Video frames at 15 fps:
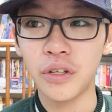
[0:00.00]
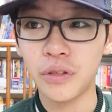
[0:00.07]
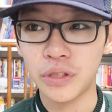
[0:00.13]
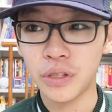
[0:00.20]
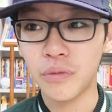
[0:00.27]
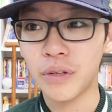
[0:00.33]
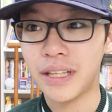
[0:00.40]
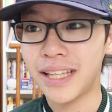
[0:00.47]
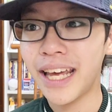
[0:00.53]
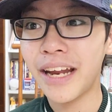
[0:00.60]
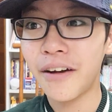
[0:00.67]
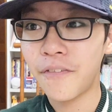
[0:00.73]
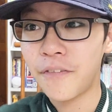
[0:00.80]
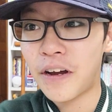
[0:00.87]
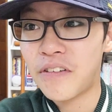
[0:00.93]
Also, we
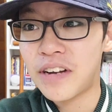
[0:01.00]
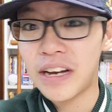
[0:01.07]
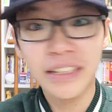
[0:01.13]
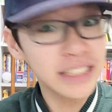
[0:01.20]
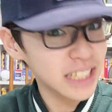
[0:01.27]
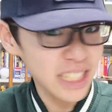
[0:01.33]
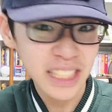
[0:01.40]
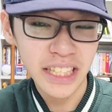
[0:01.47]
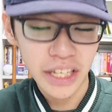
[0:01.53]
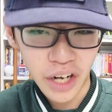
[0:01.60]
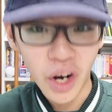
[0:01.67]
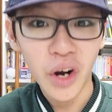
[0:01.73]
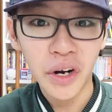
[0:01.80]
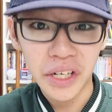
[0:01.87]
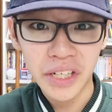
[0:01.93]
later found out that they
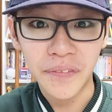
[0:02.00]
are